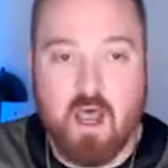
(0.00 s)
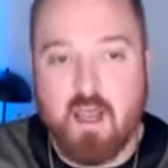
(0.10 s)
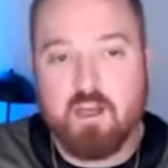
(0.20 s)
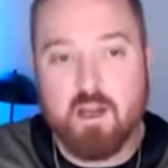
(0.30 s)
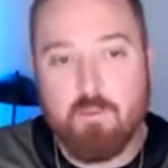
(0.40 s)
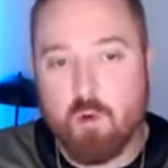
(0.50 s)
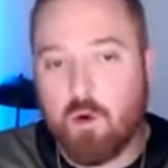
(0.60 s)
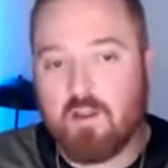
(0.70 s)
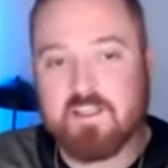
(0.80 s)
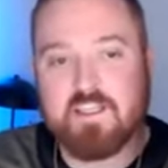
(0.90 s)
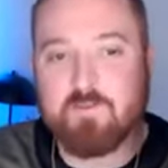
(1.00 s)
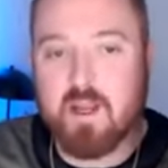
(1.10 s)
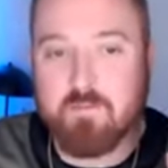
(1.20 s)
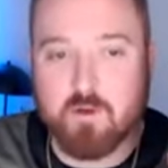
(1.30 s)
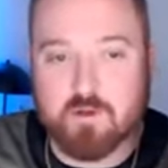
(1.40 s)
uh, number one, this is
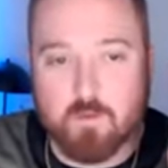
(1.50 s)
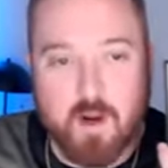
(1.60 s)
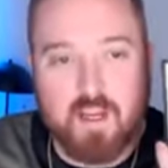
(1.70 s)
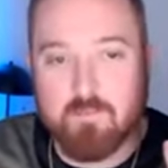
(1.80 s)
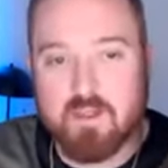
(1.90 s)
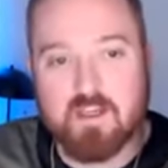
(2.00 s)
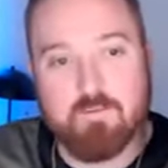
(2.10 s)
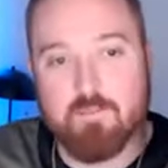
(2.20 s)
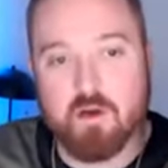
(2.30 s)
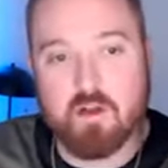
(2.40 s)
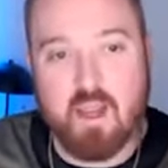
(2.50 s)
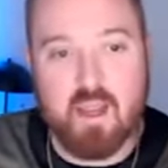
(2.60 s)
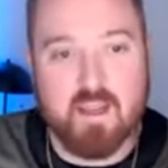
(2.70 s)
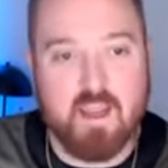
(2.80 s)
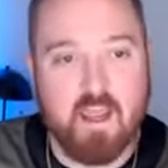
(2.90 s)
probably the most recommended book
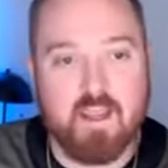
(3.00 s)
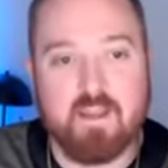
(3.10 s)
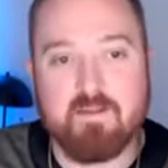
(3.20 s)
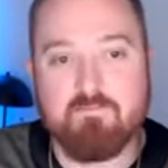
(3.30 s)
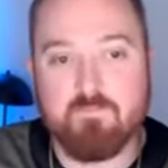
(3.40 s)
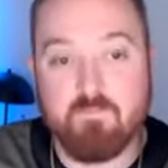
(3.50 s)
I, I